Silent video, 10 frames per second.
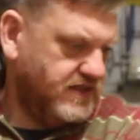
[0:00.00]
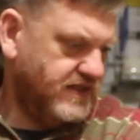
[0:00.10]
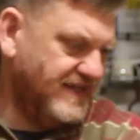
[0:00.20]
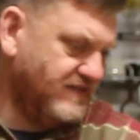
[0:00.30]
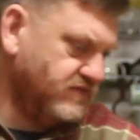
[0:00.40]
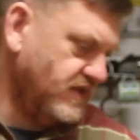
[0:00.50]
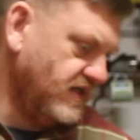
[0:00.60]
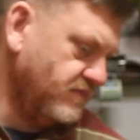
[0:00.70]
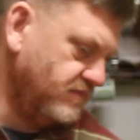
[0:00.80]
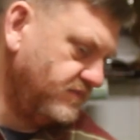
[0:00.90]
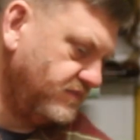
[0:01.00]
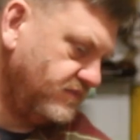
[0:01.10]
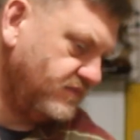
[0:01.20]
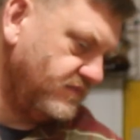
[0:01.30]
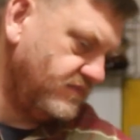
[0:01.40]
Now,
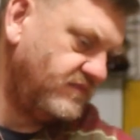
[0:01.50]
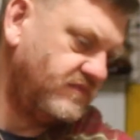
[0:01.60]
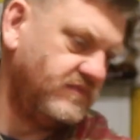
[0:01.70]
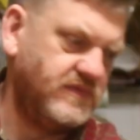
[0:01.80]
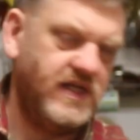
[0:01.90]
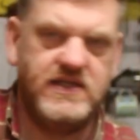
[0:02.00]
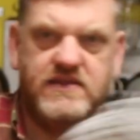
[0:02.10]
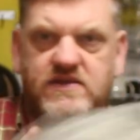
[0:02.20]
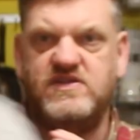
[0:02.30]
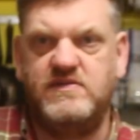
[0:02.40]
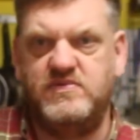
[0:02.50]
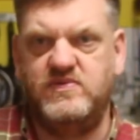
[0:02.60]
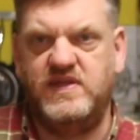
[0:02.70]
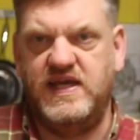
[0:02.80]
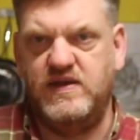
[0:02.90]
another example
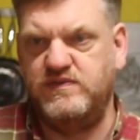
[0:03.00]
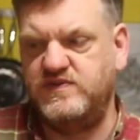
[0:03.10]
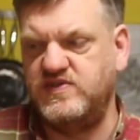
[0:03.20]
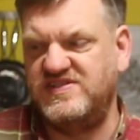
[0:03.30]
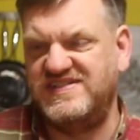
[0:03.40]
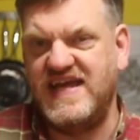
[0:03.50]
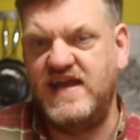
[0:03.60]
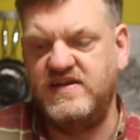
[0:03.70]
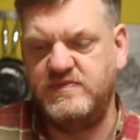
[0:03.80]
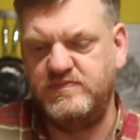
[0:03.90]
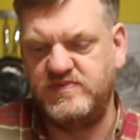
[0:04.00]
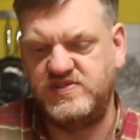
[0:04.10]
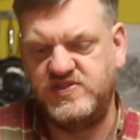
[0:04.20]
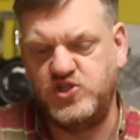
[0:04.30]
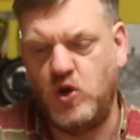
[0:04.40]
there of just standard
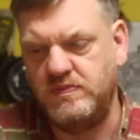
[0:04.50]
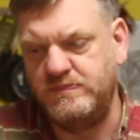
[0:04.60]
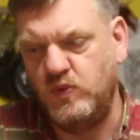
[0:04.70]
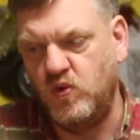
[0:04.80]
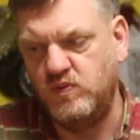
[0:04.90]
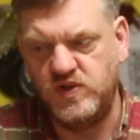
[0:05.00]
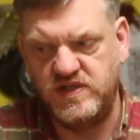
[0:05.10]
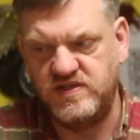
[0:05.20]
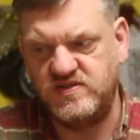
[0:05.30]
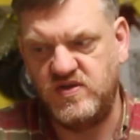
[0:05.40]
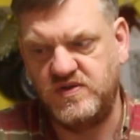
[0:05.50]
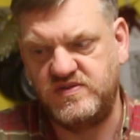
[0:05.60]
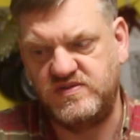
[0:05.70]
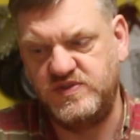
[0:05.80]
shop bought woolen socks,